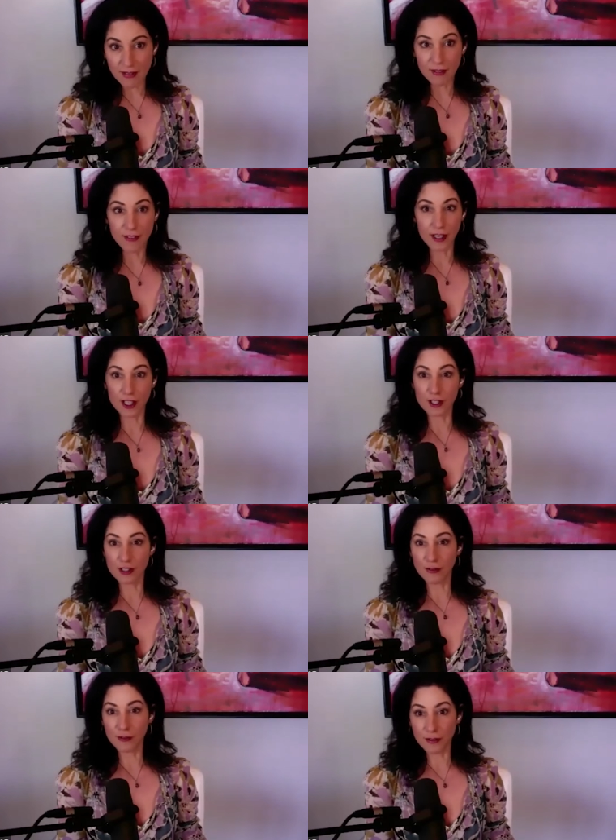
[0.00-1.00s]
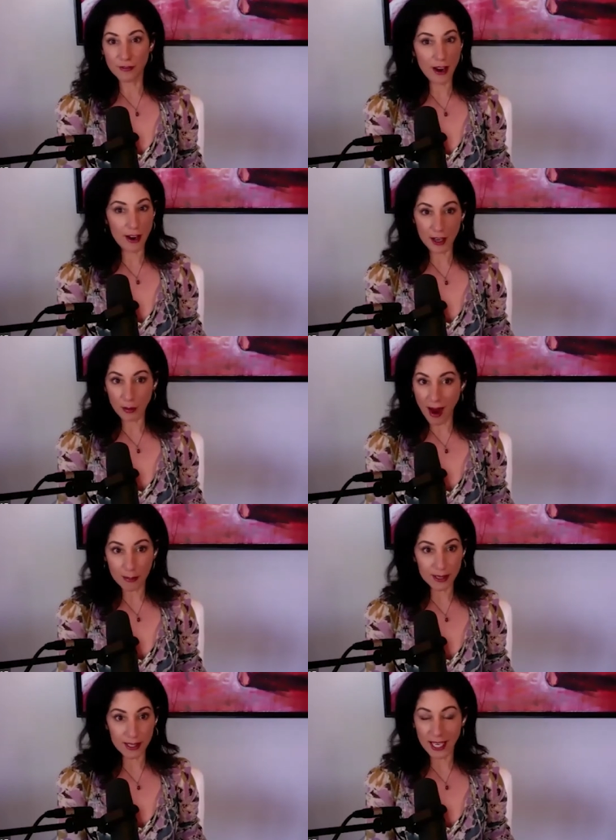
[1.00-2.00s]
seven figures very
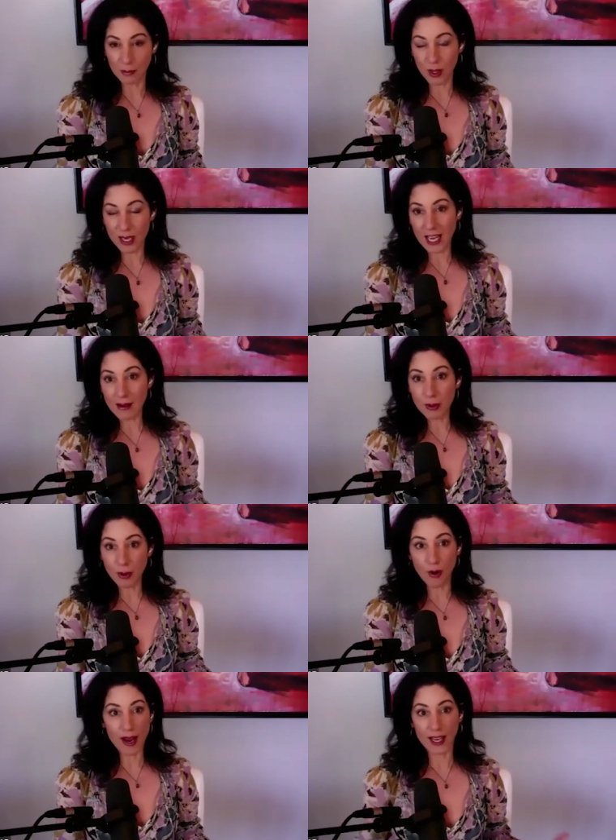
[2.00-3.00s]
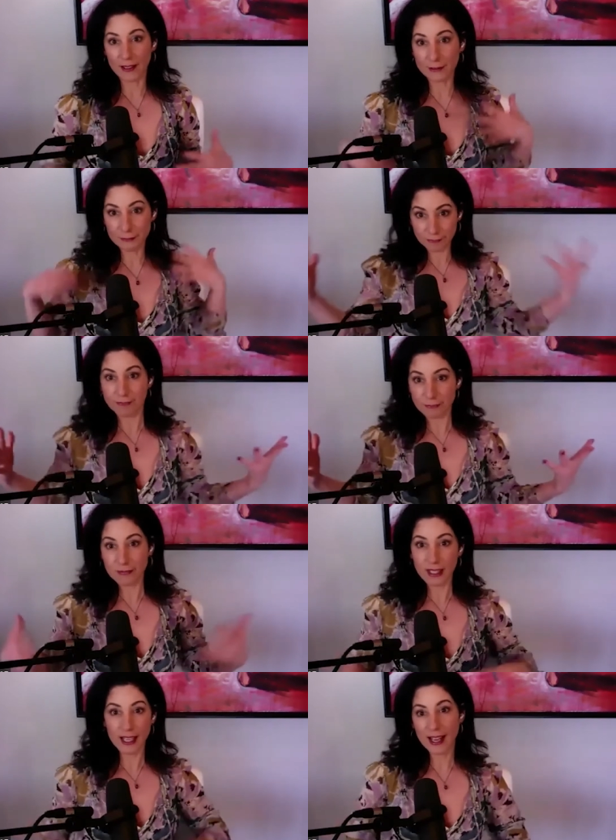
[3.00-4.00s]
rapidly, and we keep growing
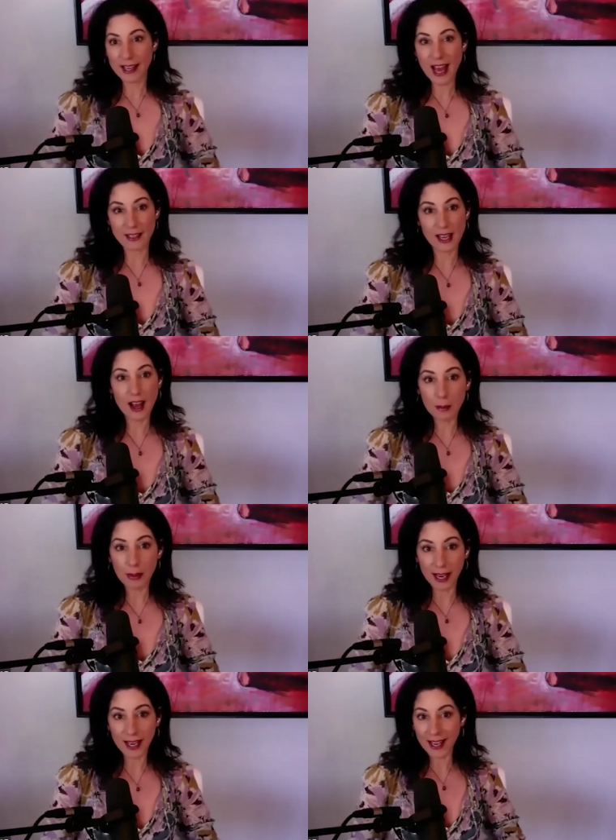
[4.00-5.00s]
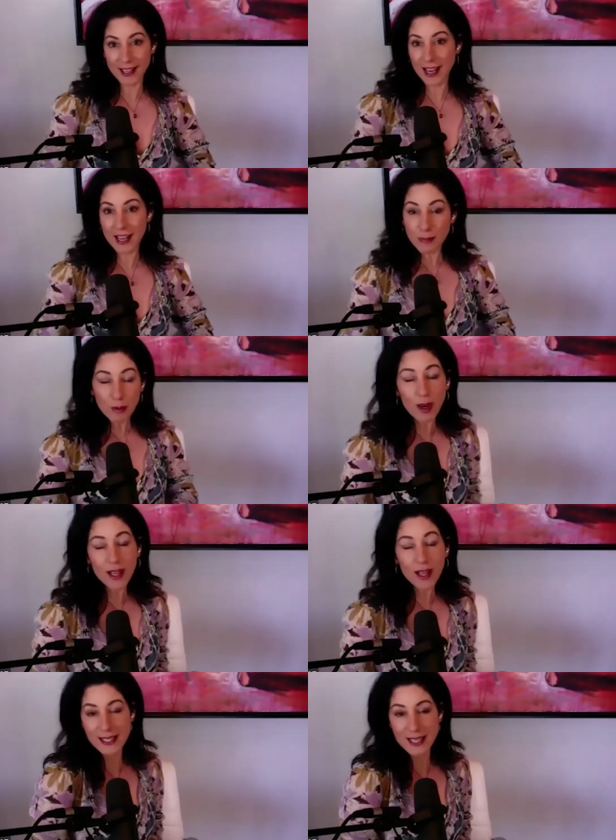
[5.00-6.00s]
as a company. And it's been
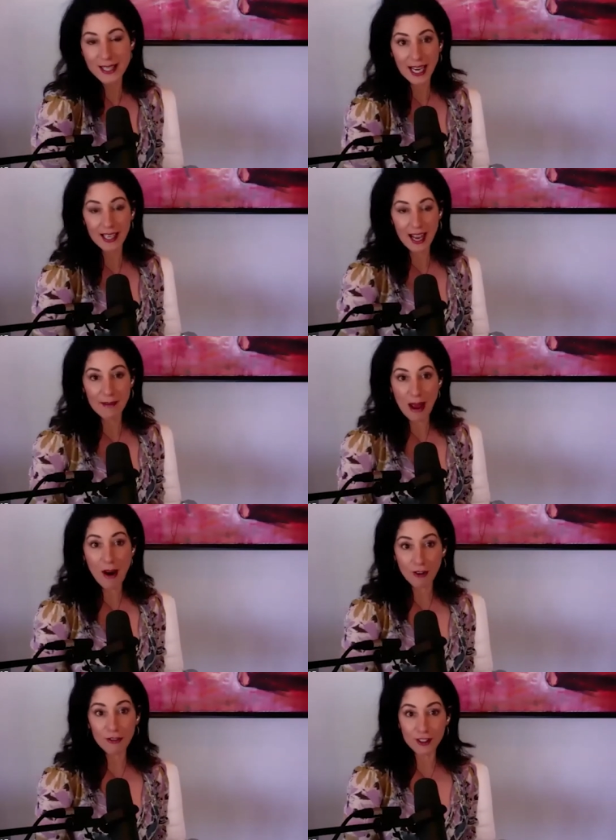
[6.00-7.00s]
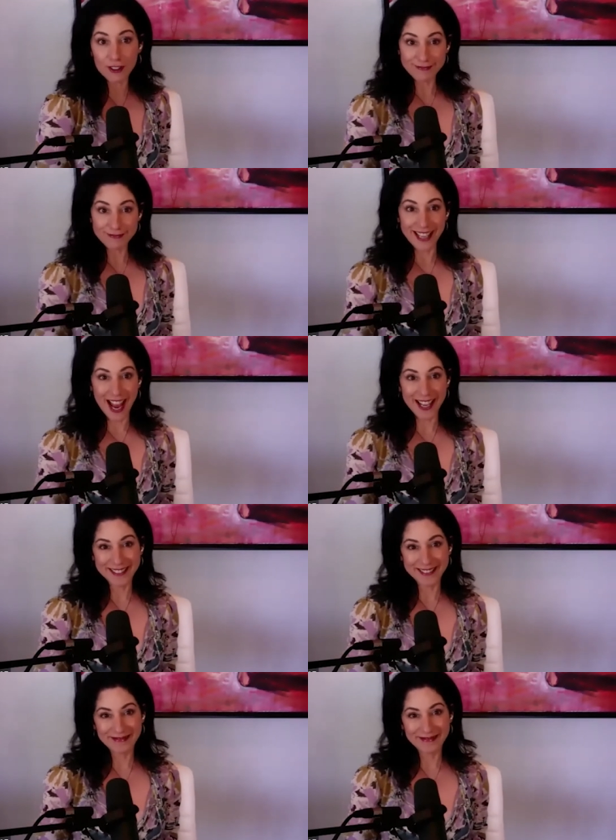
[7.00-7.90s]
really exciting and powerful. Yeah.